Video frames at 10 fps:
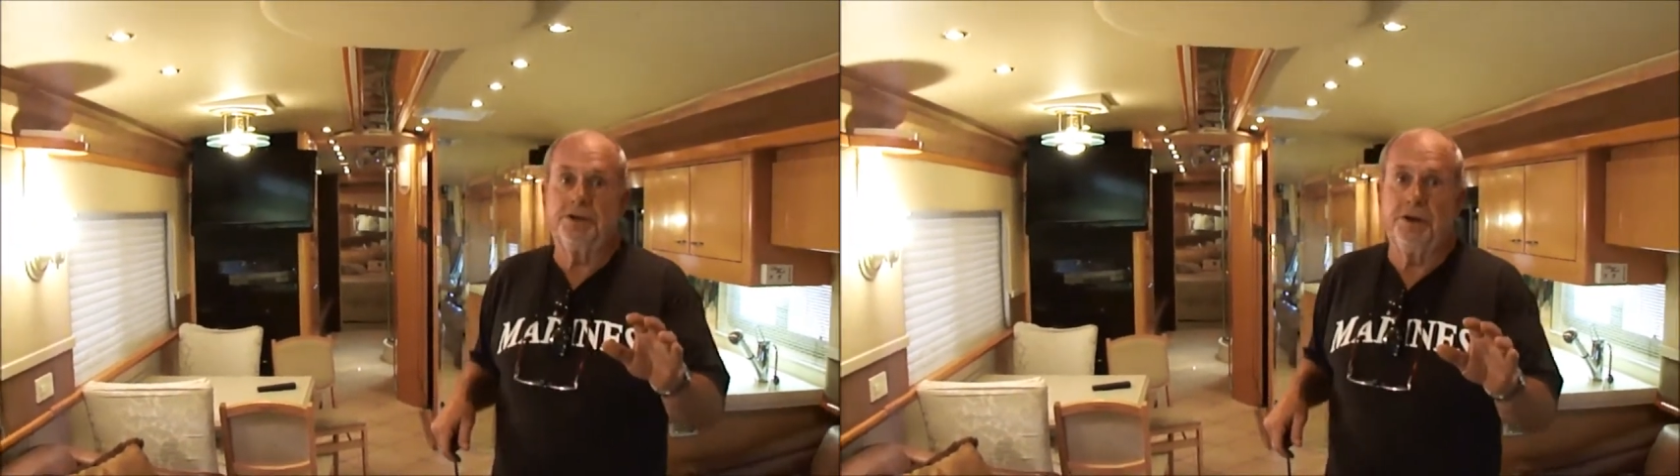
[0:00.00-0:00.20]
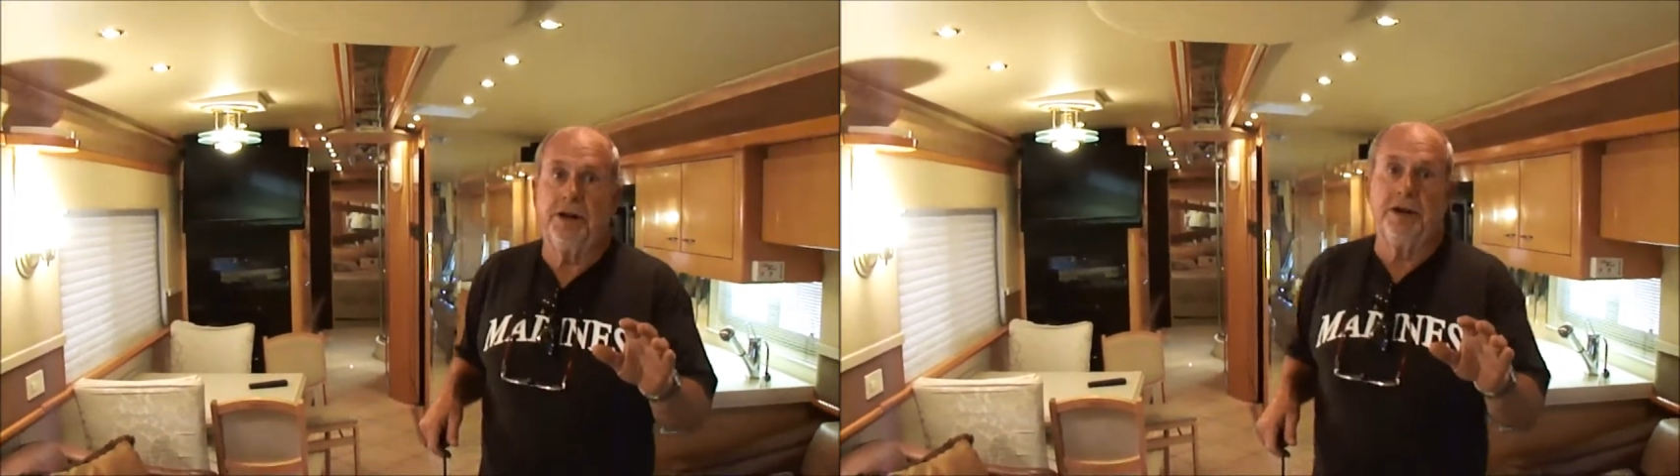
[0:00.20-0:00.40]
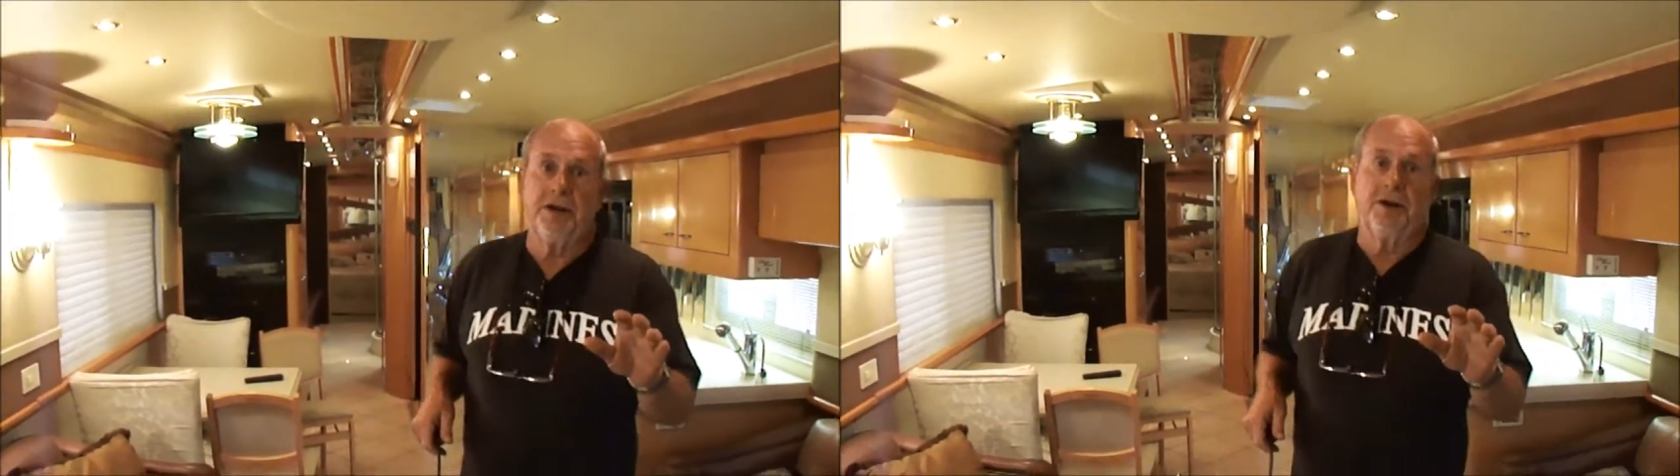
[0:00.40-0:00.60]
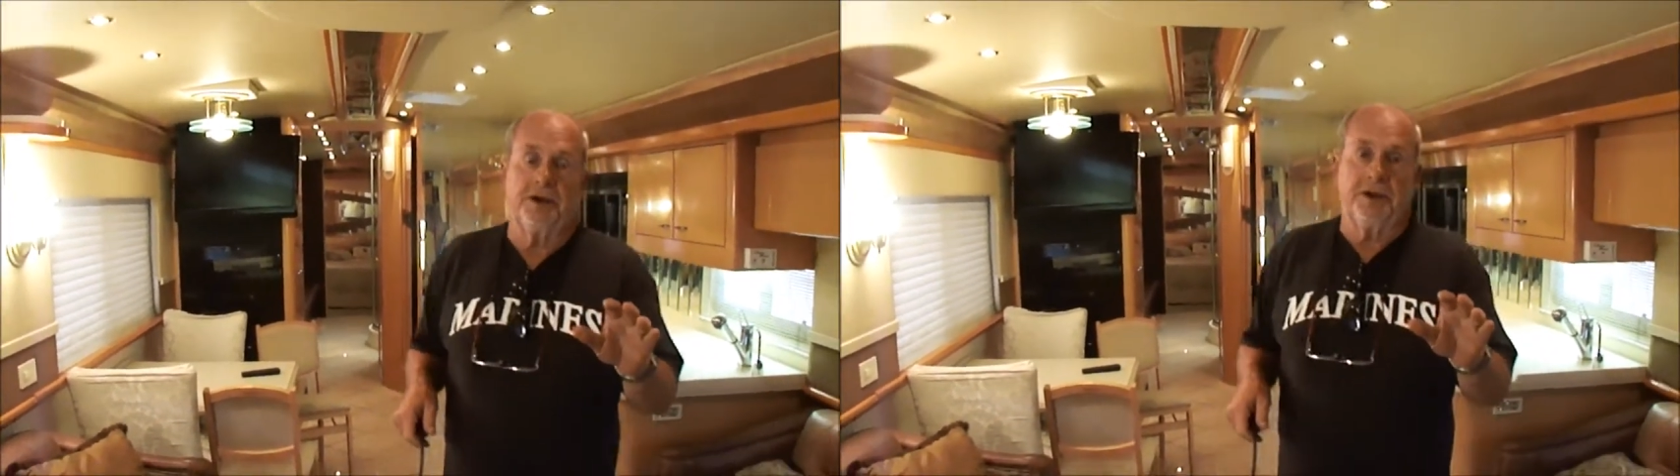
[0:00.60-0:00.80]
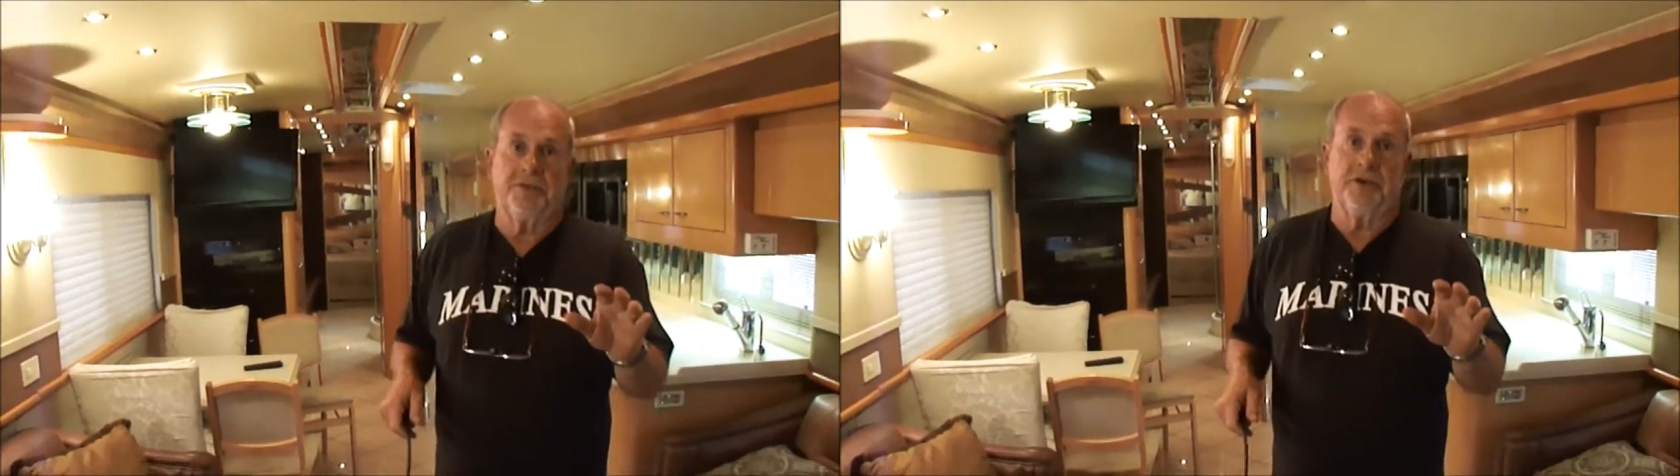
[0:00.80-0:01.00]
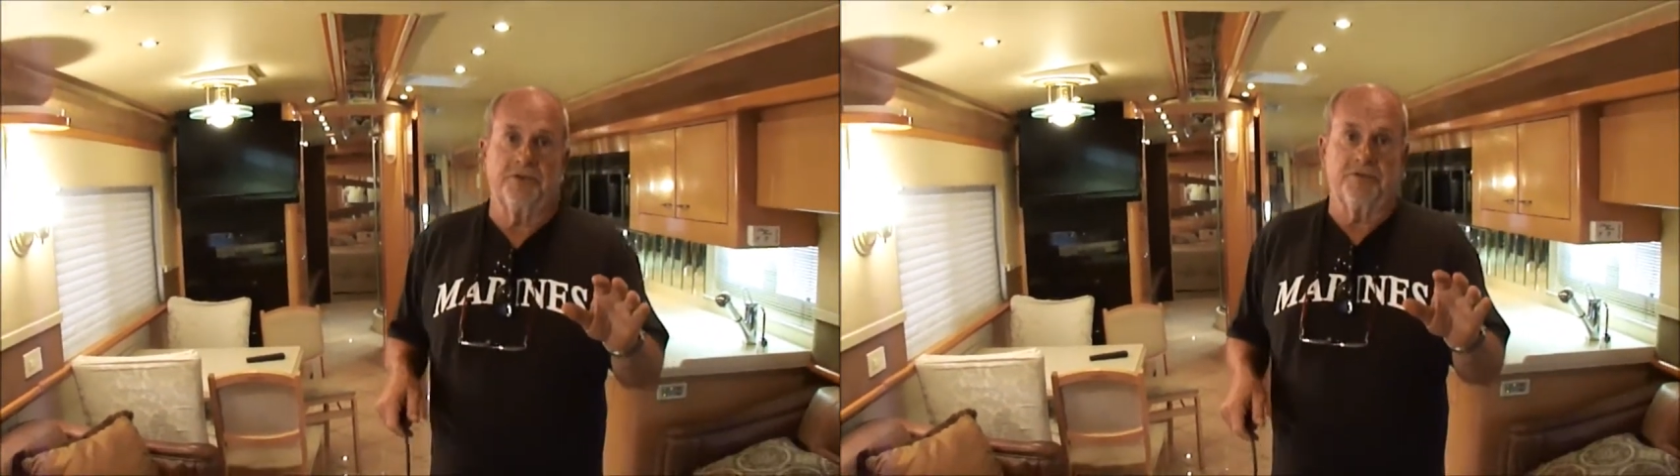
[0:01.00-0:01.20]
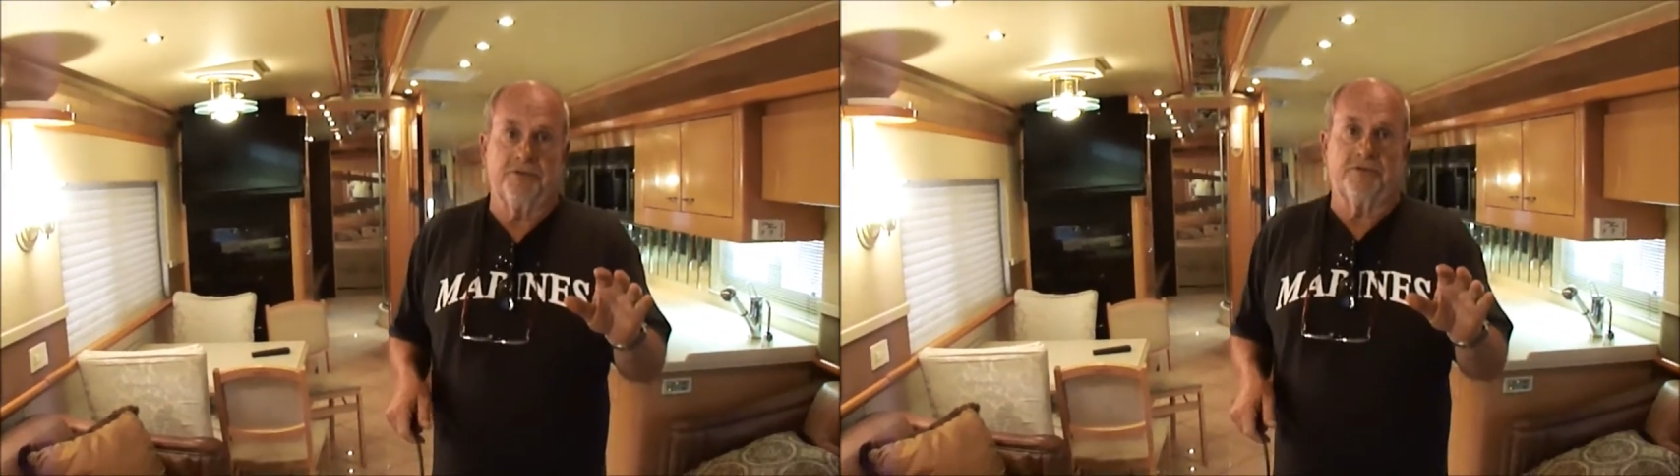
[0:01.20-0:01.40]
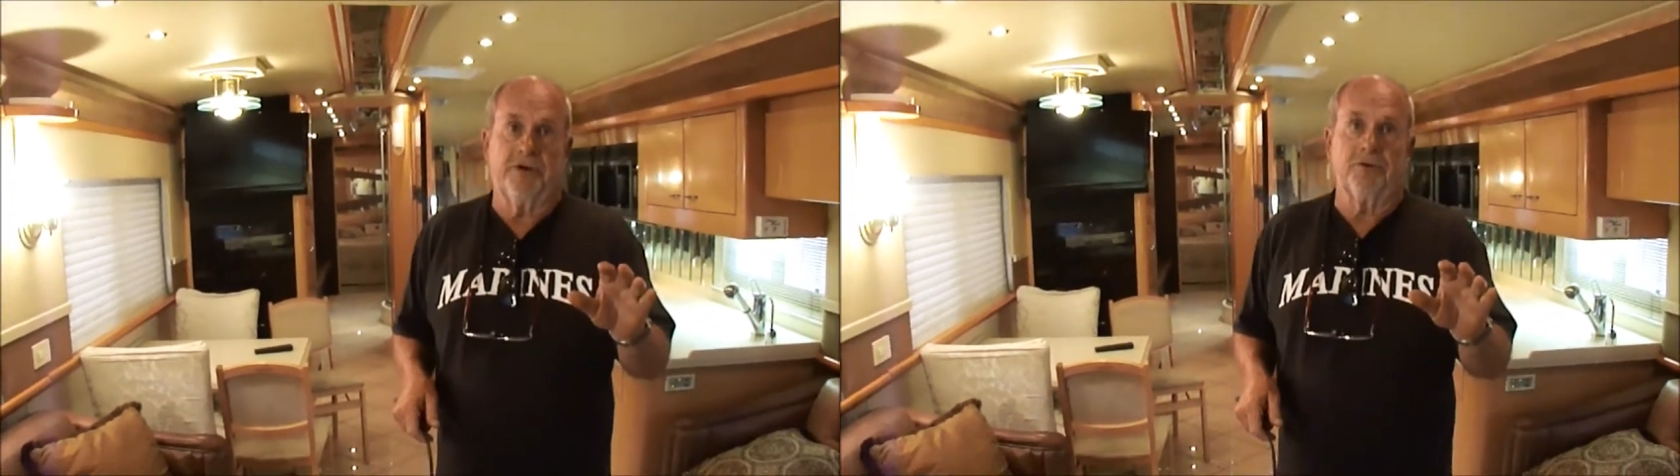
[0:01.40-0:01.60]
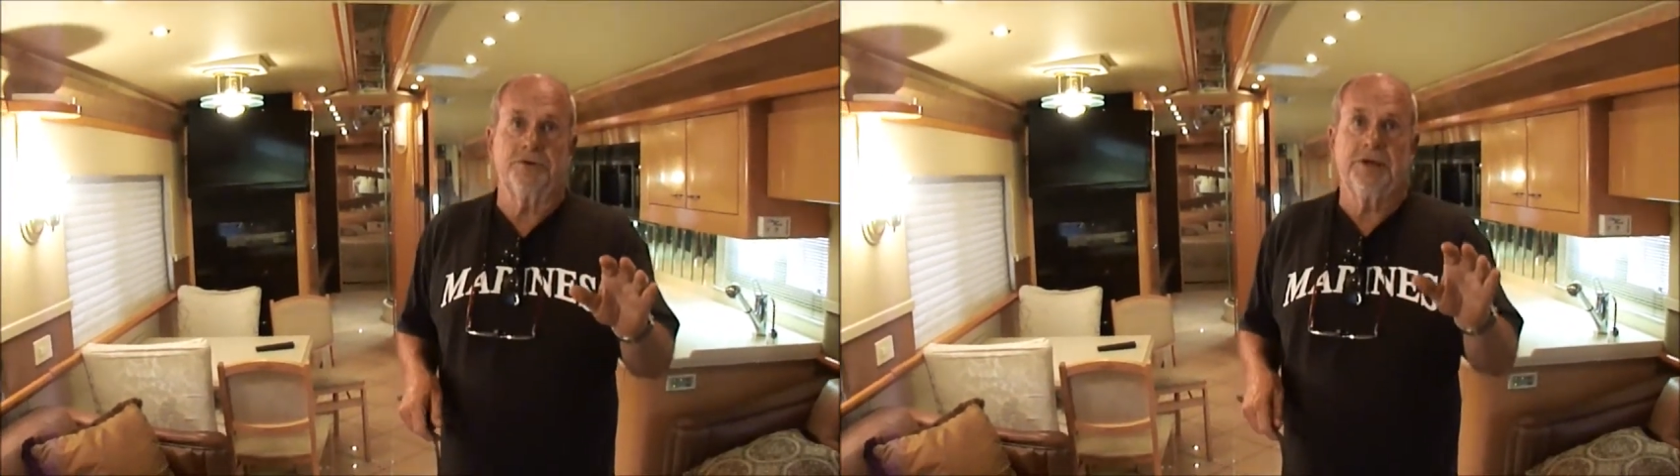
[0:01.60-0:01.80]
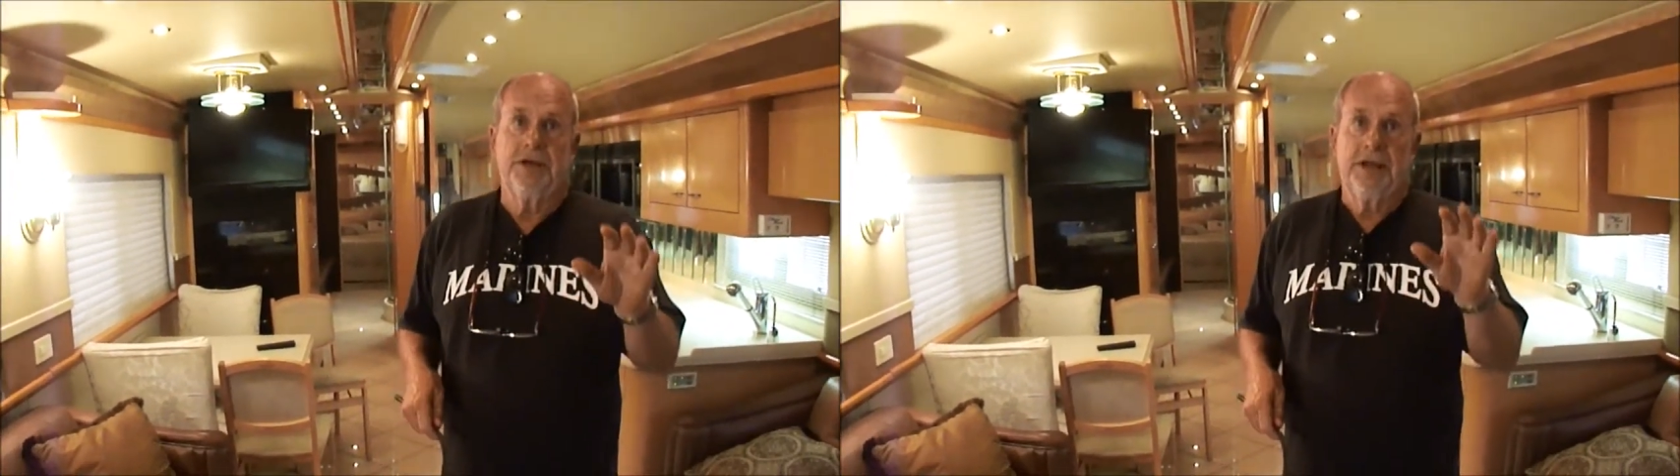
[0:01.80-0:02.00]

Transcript: you need to look at this one, folks.